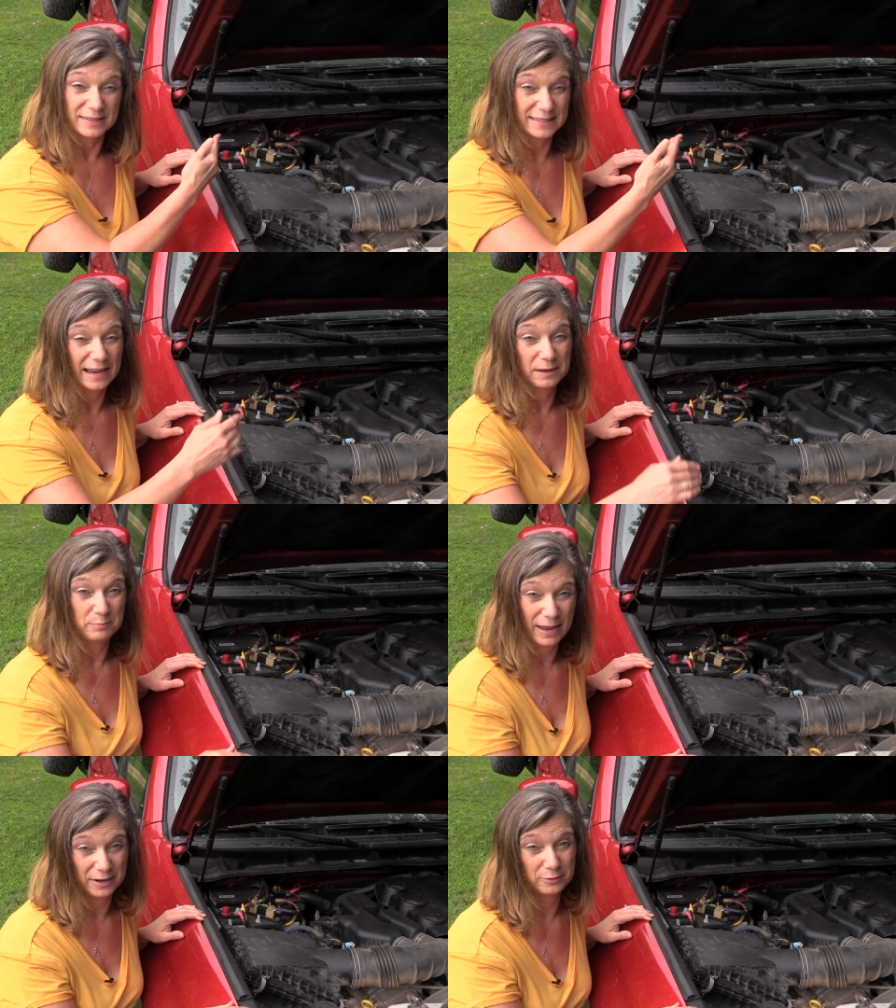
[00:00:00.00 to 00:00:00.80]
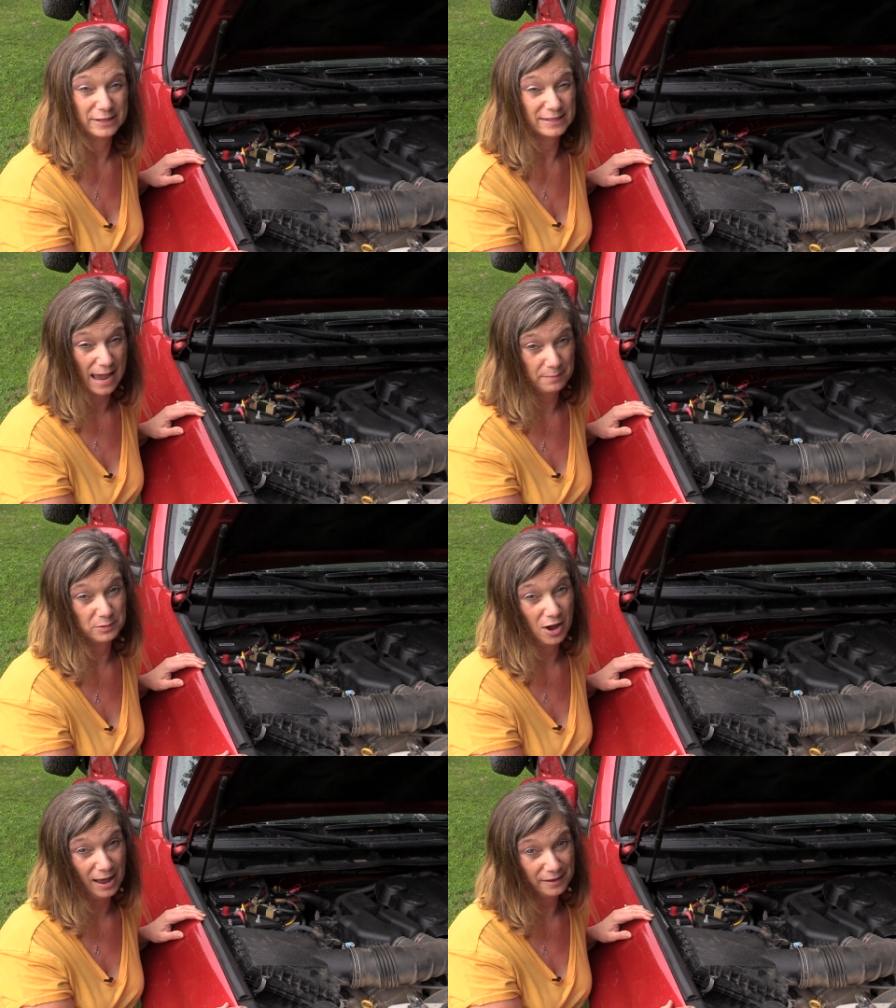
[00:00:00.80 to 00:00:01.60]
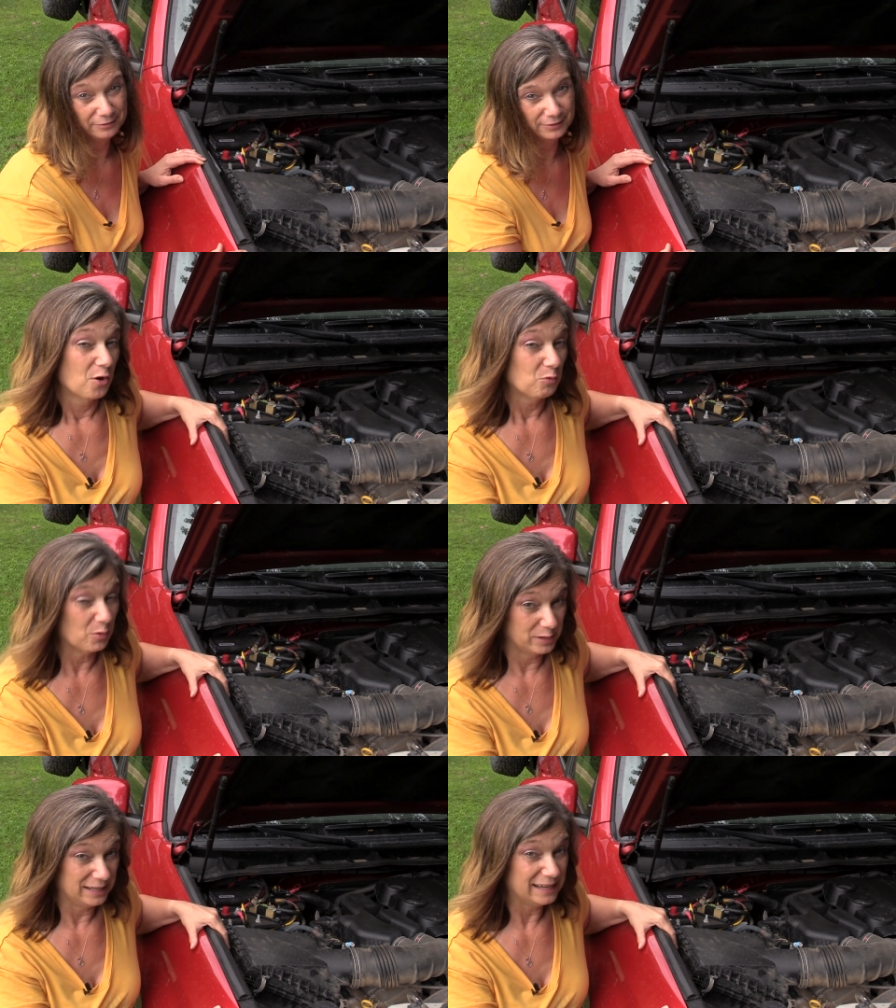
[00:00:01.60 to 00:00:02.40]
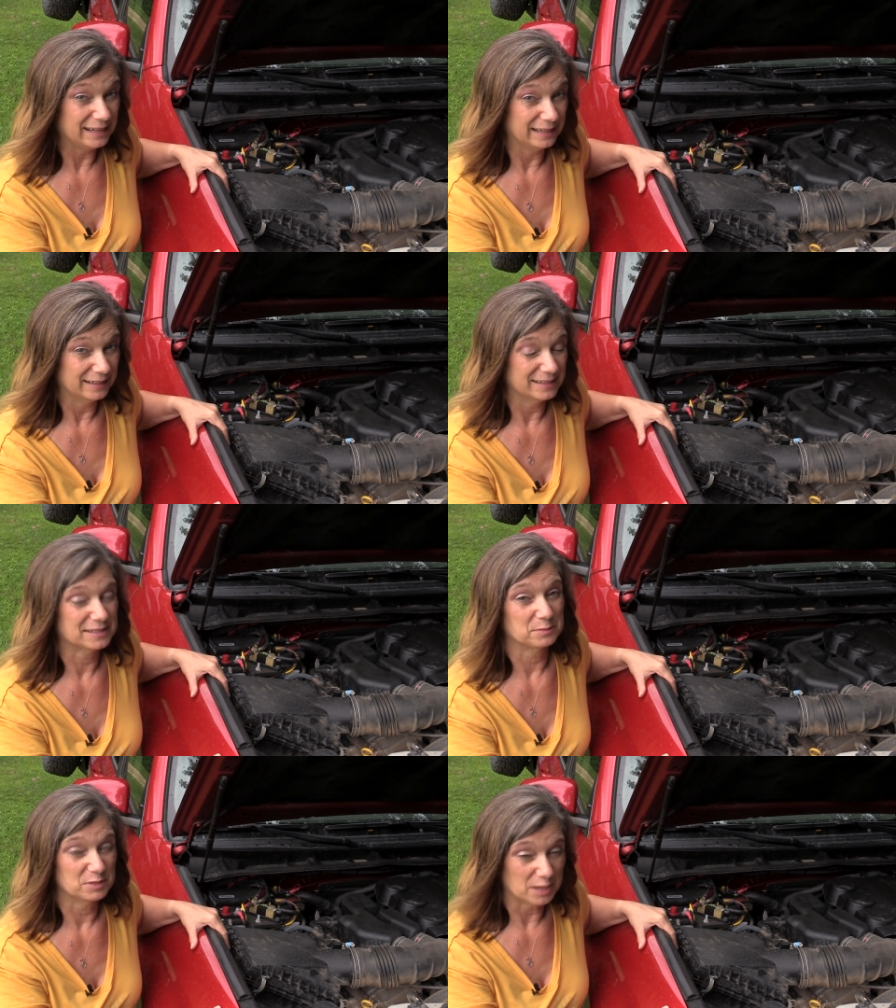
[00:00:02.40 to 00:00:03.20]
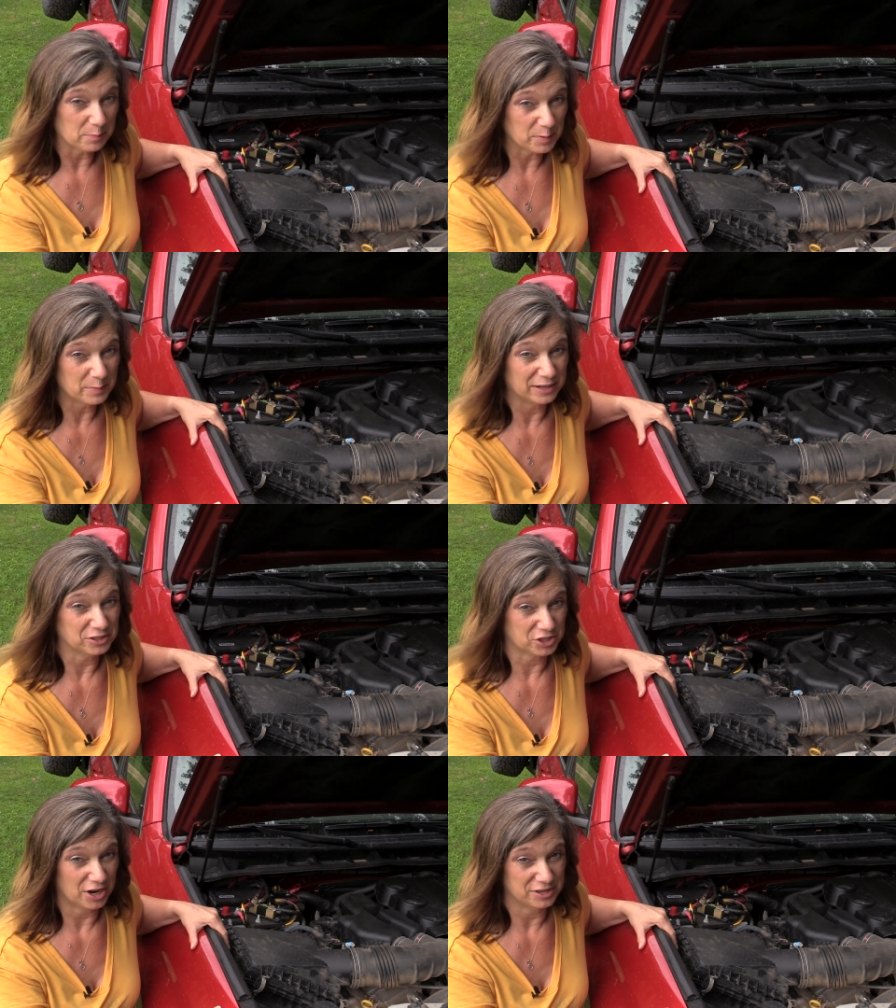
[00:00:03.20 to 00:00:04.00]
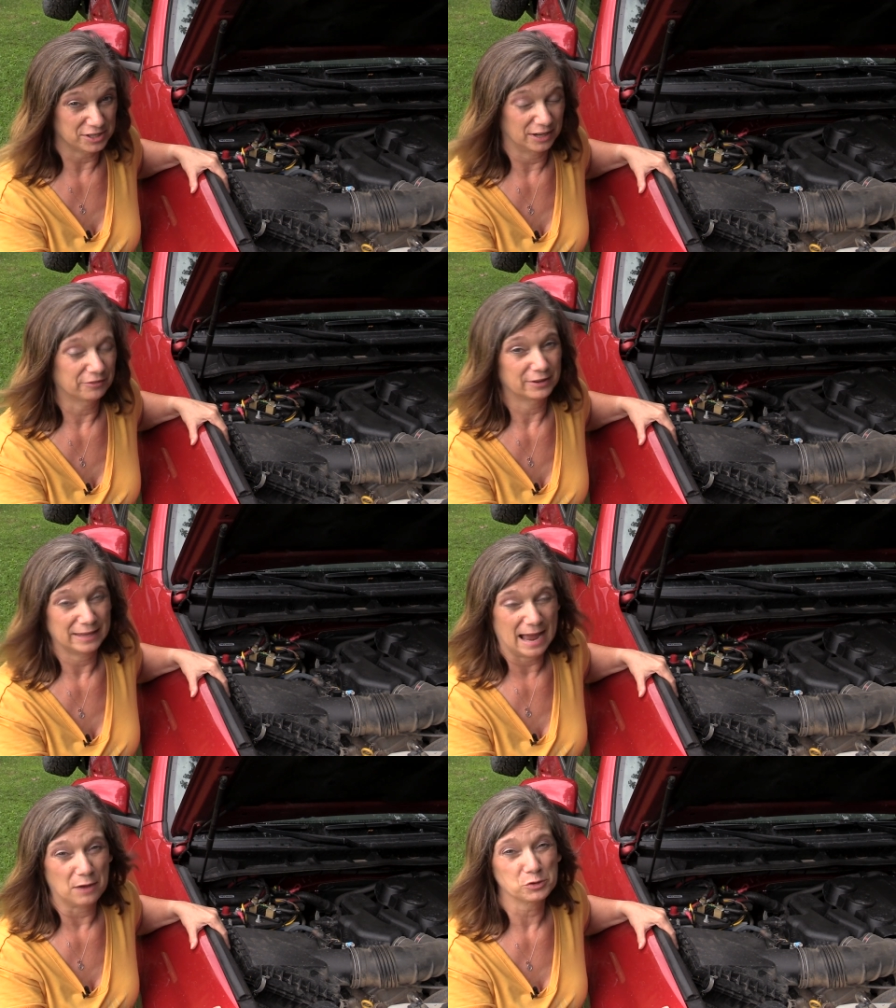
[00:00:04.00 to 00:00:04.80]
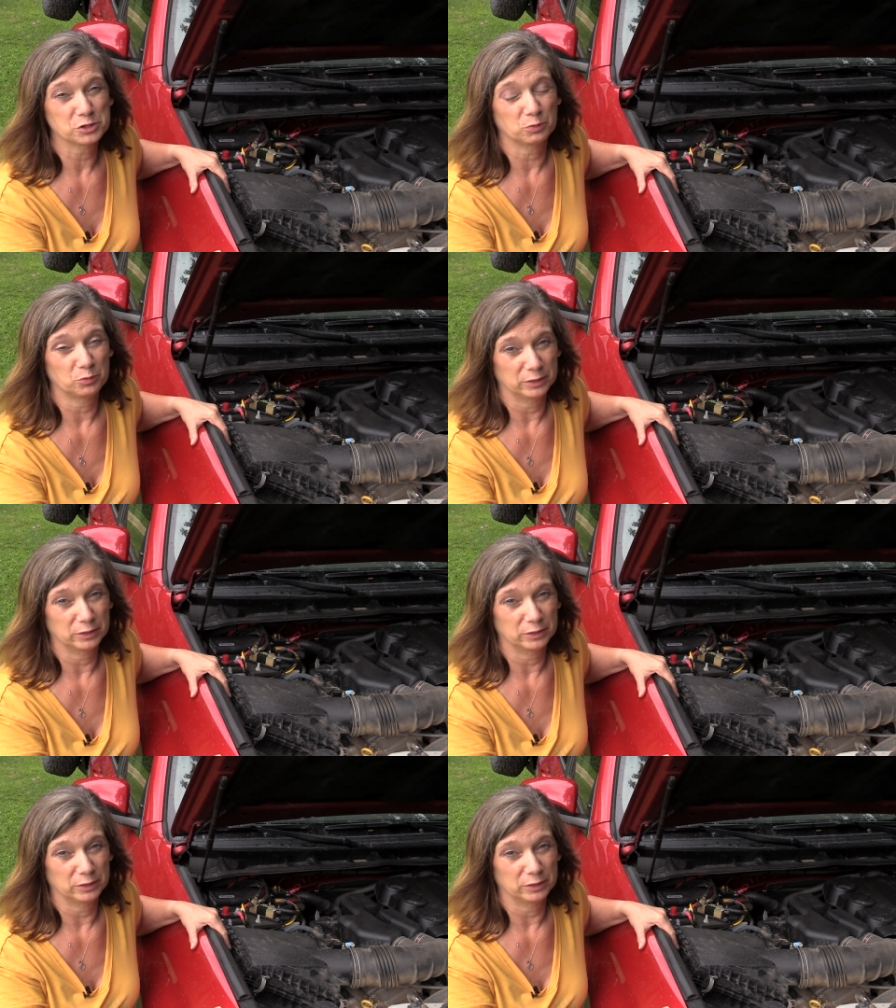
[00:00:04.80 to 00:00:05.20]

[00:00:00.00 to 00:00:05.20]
the second battery topped off. What we need is some supplemental charging for the hours when